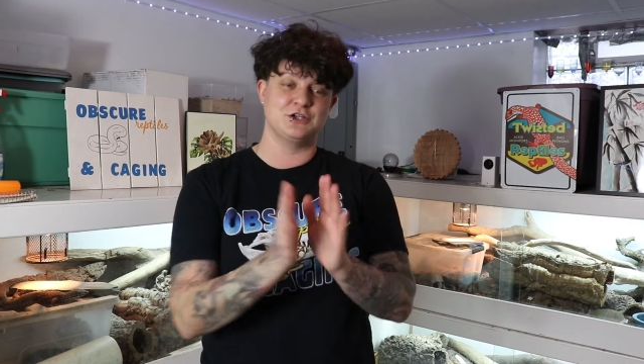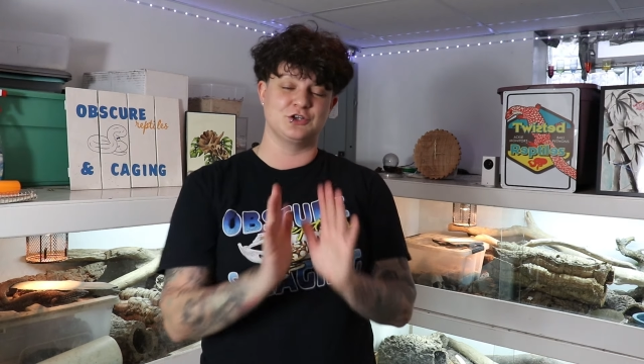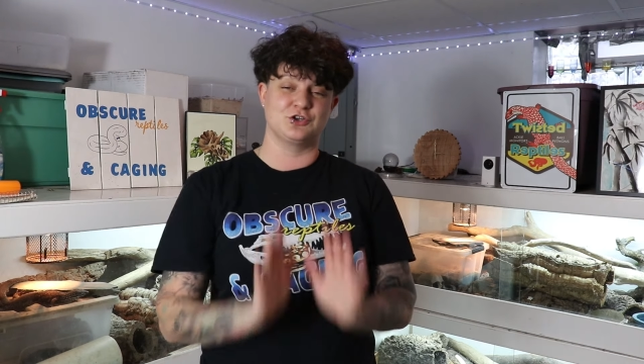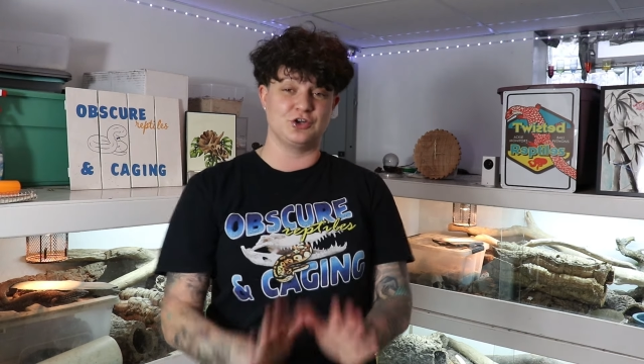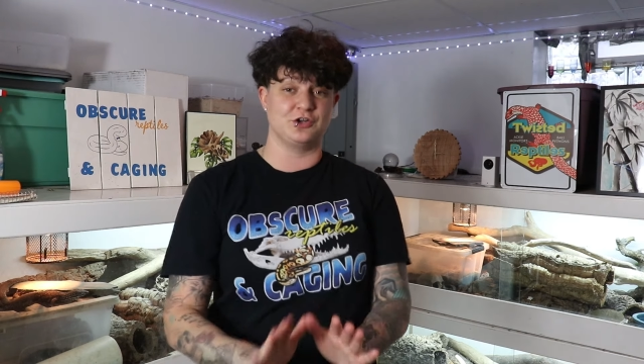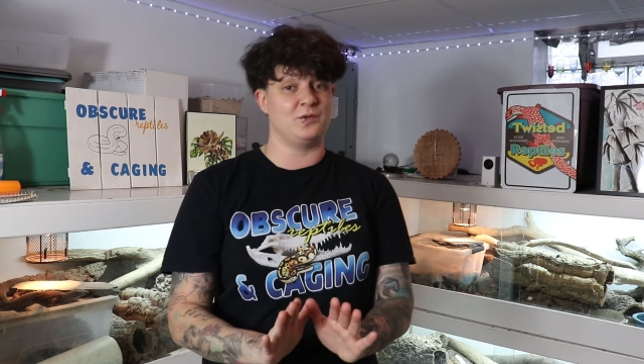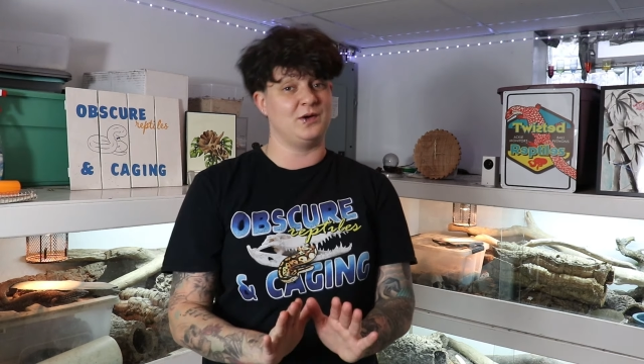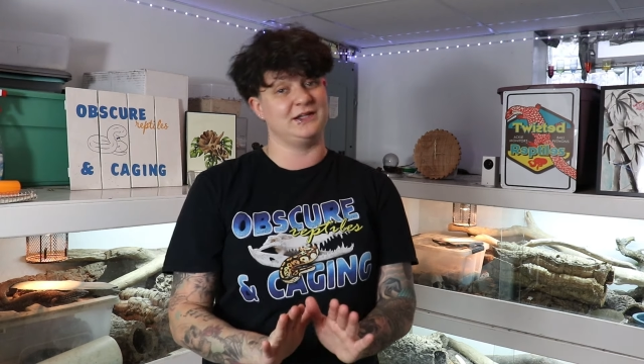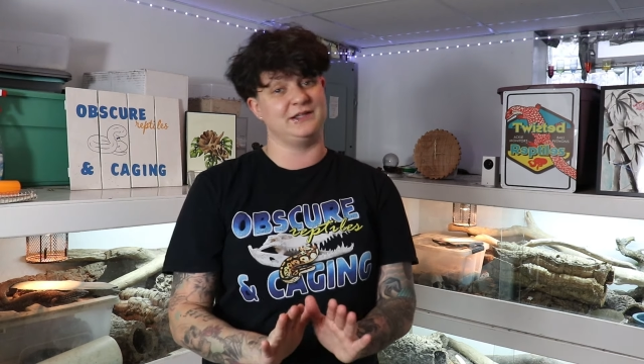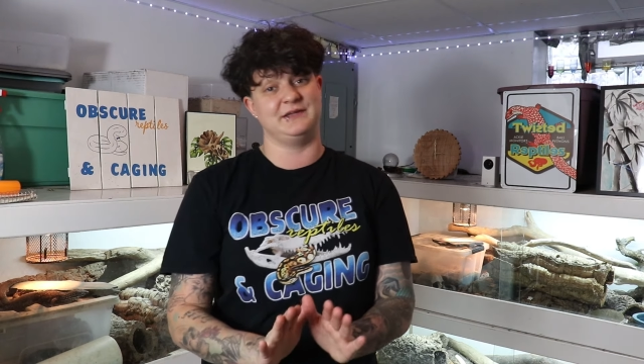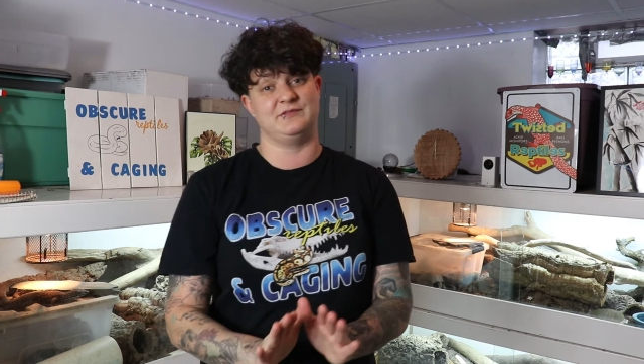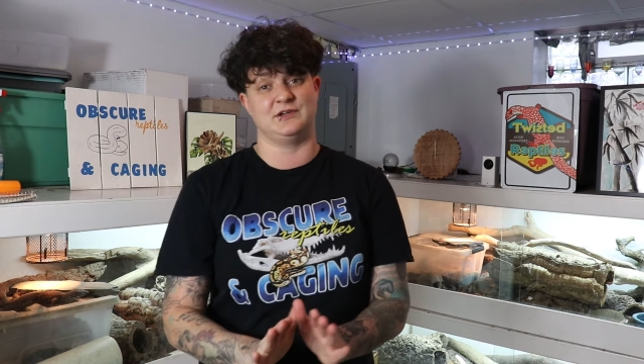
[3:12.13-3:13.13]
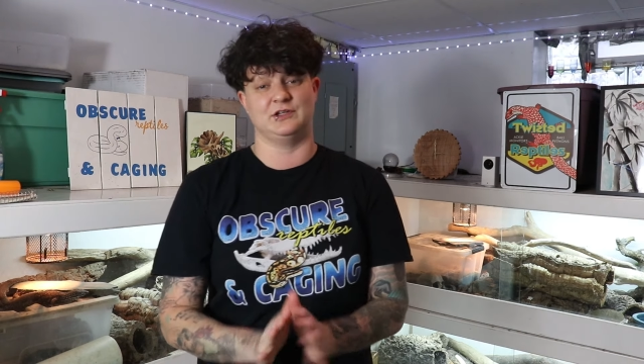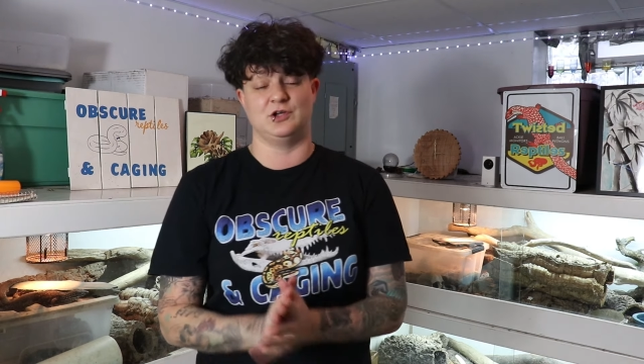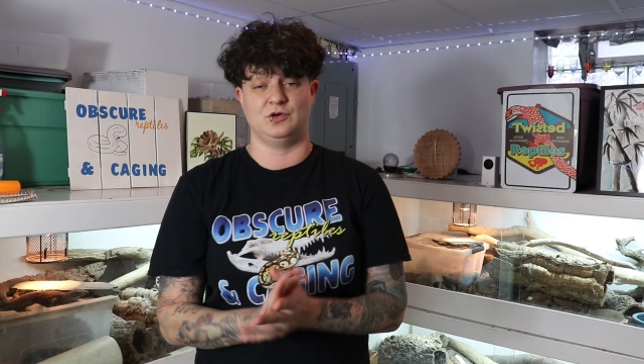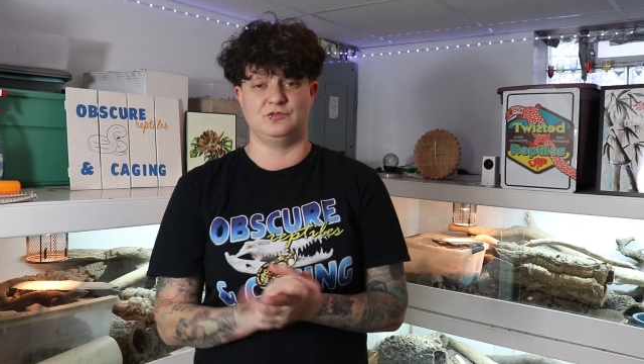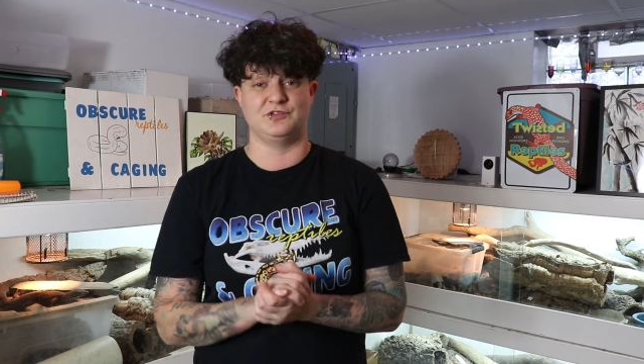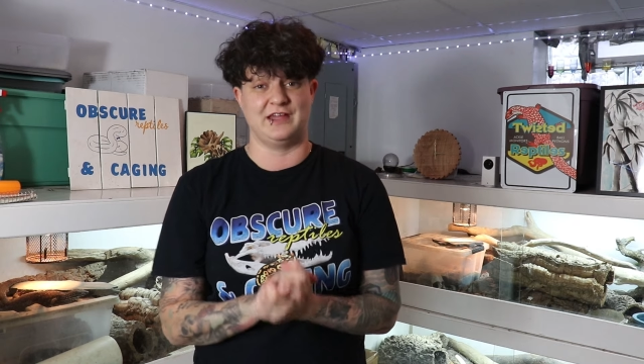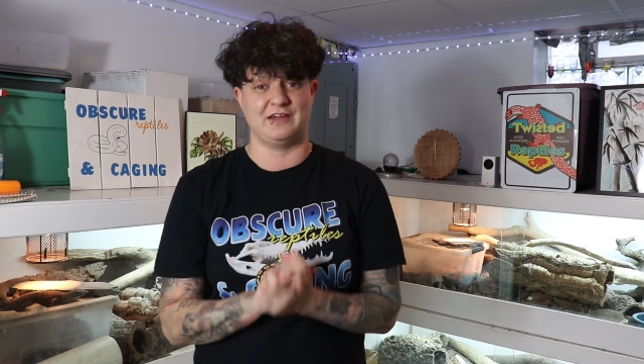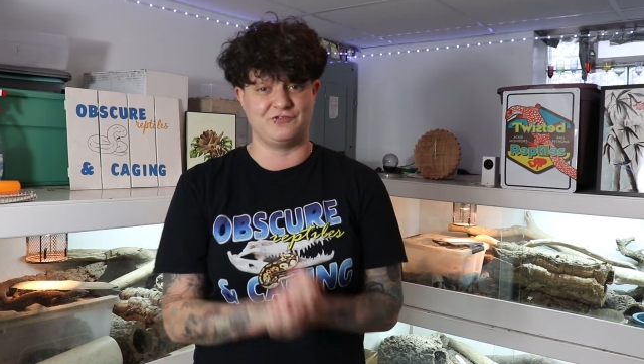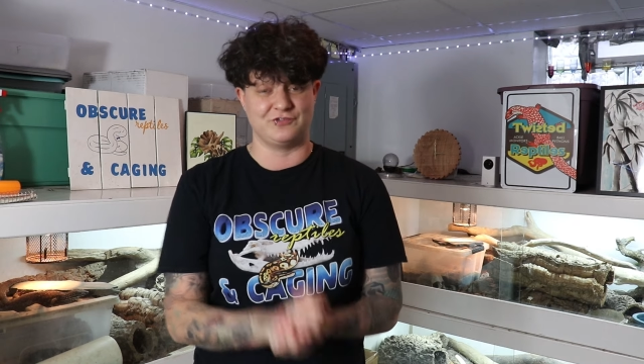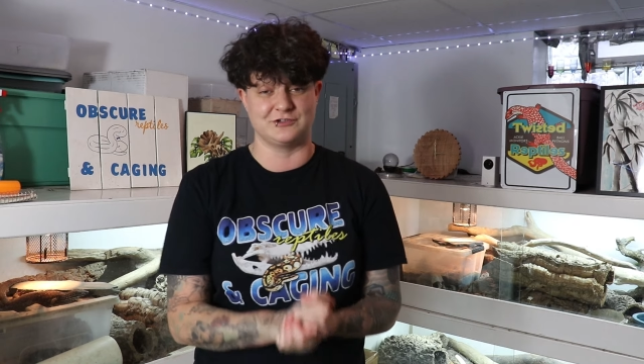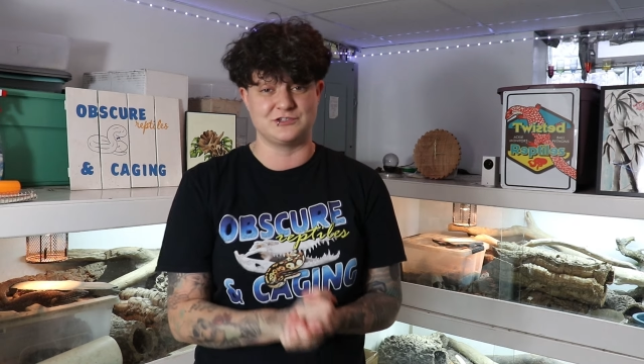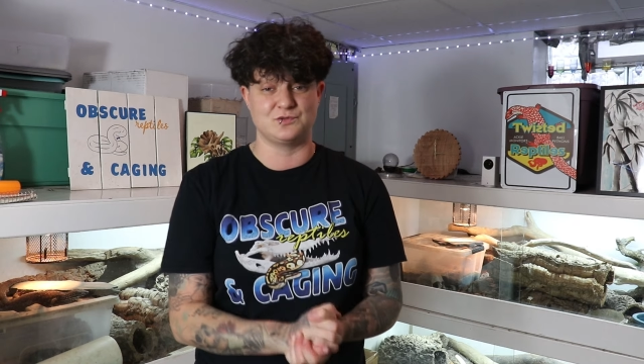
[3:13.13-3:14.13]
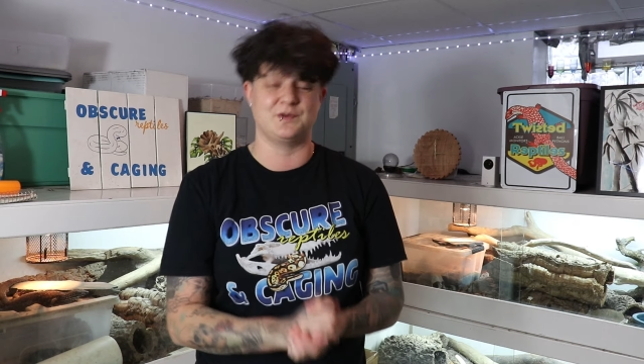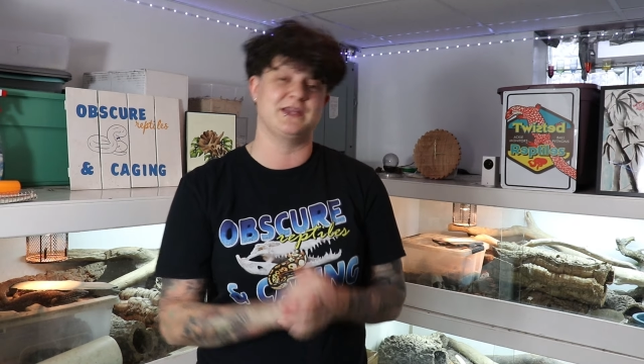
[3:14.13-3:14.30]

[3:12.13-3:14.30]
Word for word: you're going to want to leave it alone for that first